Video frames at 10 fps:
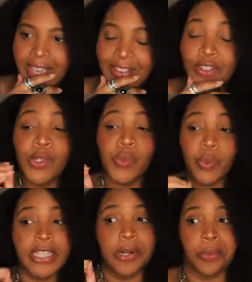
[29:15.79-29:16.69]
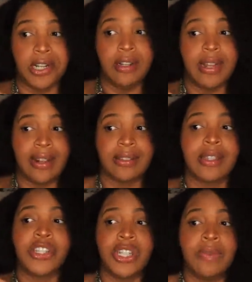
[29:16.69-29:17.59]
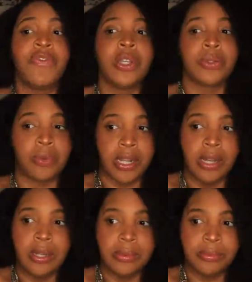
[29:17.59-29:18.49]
It feels real, real. Like, the shit feels real.